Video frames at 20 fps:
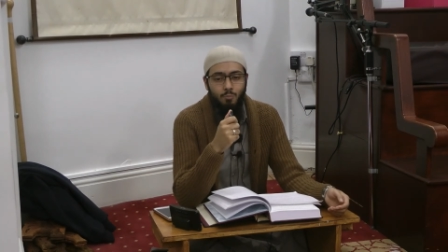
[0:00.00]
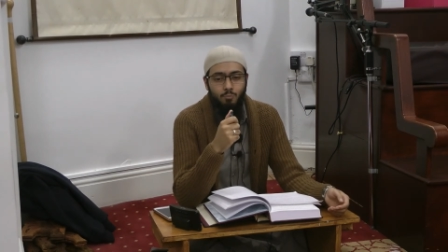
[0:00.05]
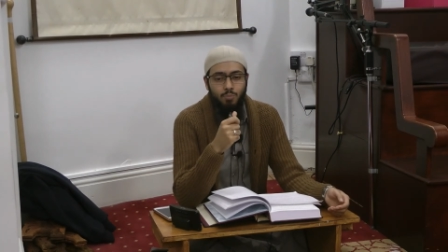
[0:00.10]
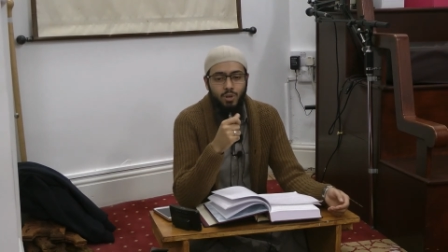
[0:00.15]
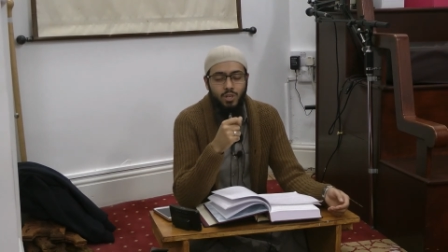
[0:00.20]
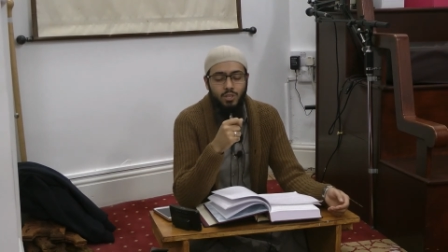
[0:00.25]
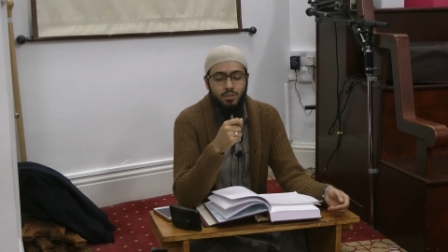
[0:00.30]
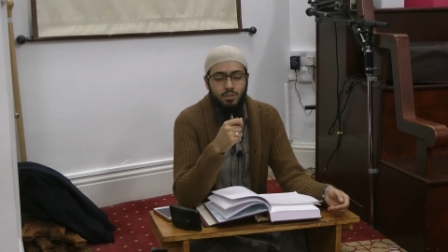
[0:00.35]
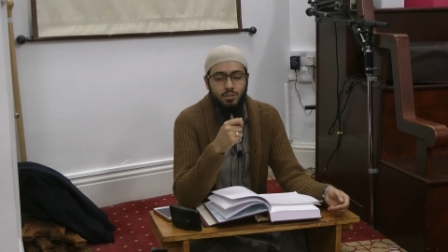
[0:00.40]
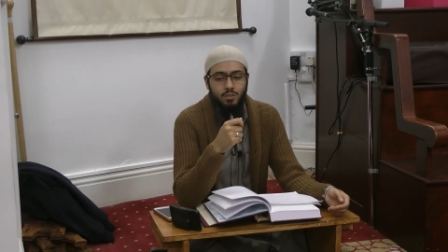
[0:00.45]

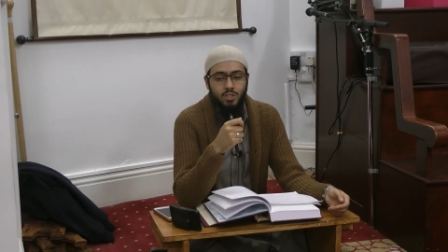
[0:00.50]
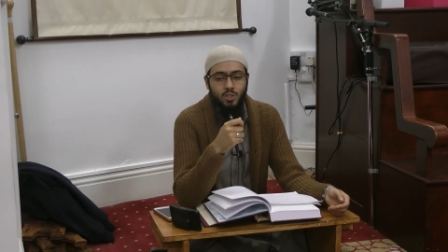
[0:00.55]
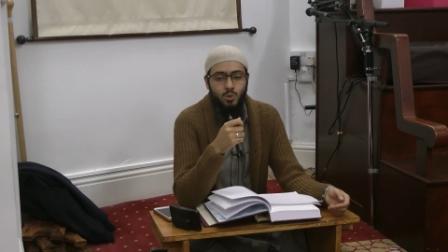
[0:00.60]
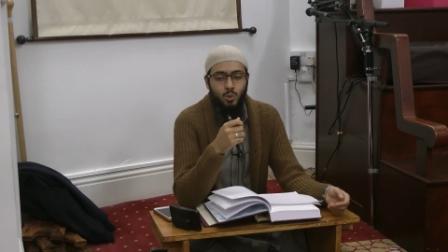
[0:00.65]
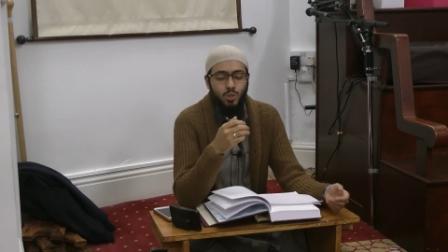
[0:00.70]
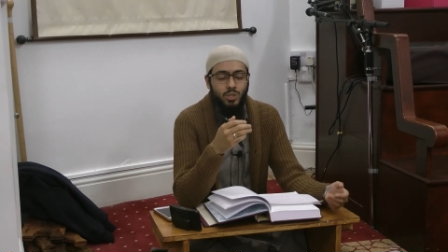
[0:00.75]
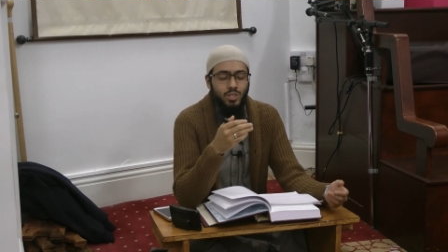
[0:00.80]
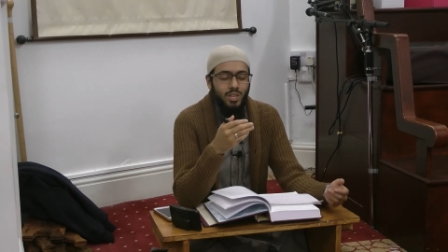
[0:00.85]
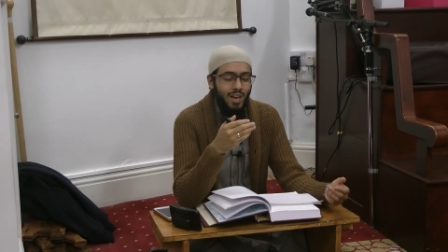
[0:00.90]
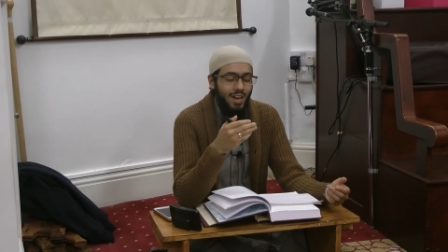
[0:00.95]
But
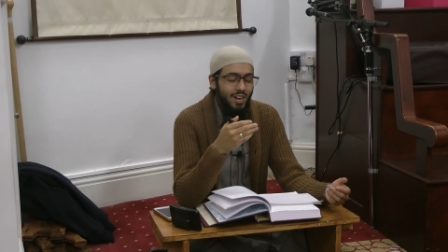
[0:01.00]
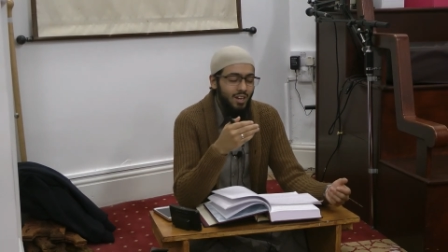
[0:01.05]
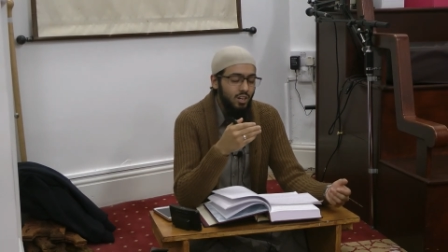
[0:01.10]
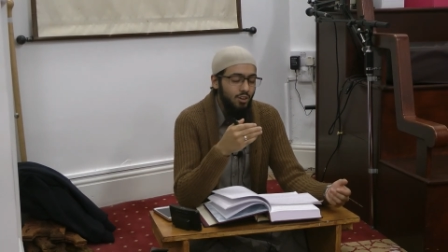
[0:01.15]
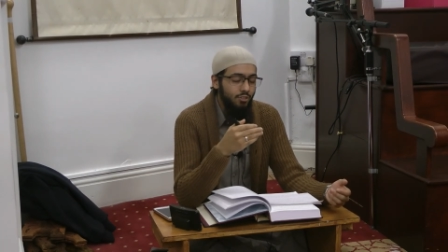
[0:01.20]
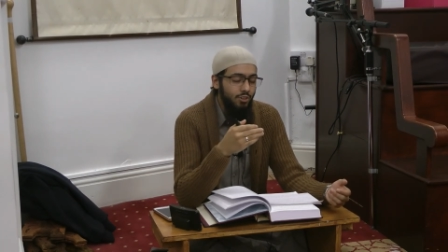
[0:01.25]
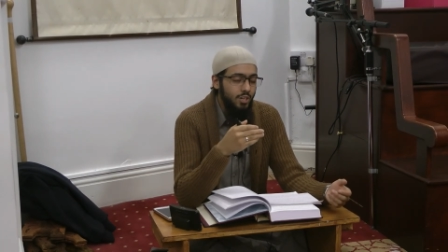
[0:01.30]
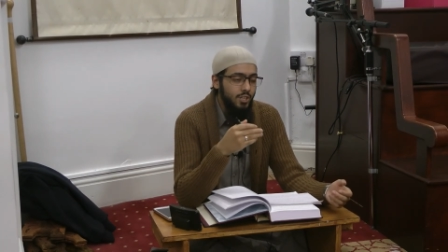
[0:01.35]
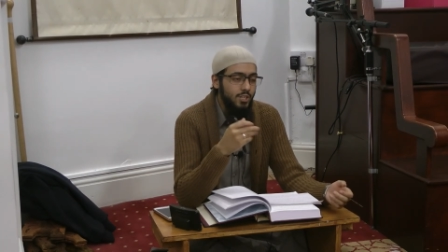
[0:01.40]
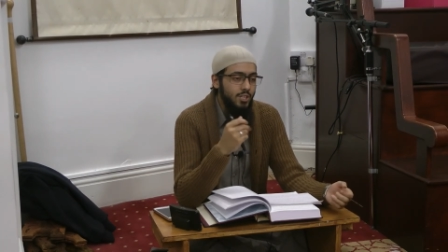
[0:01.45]
toward the end
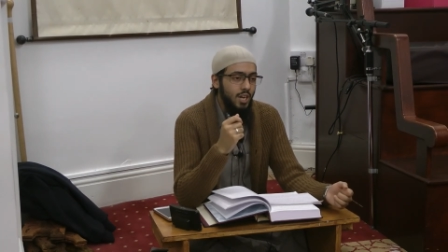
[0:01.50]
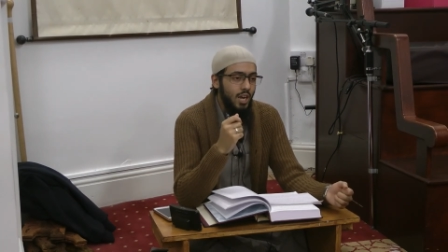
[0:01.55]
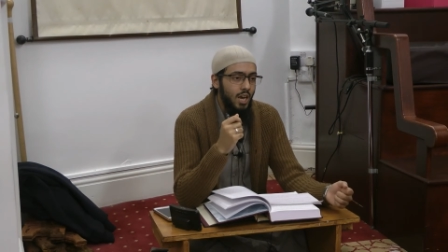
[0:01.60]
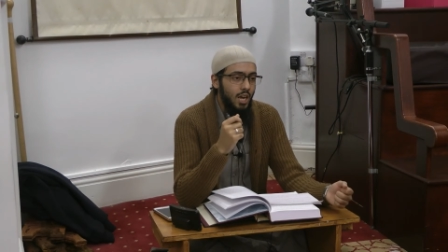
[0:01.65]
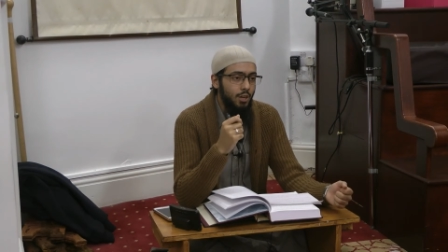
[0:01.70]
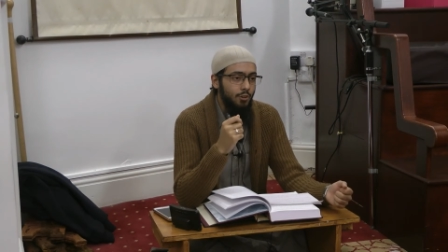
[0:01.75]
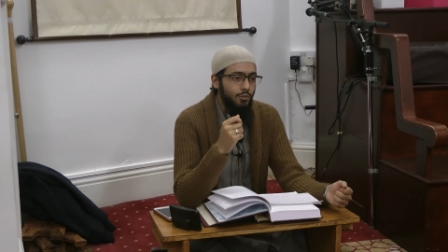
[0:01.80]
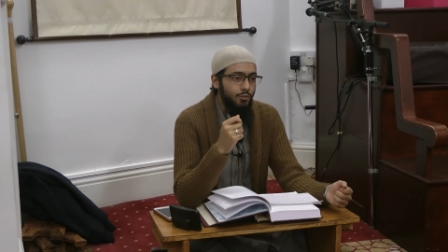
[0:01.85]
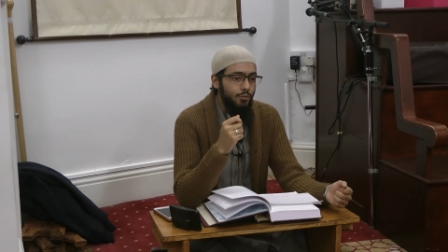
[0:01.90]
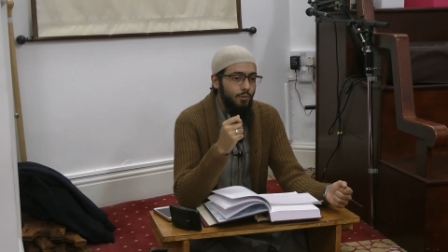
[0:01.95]
of his
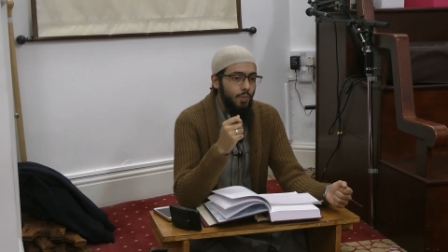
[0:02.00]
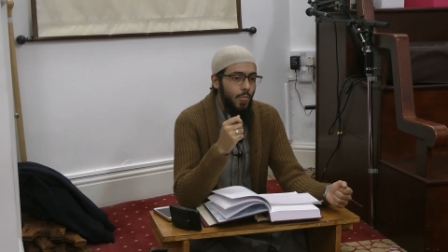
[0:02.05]
life,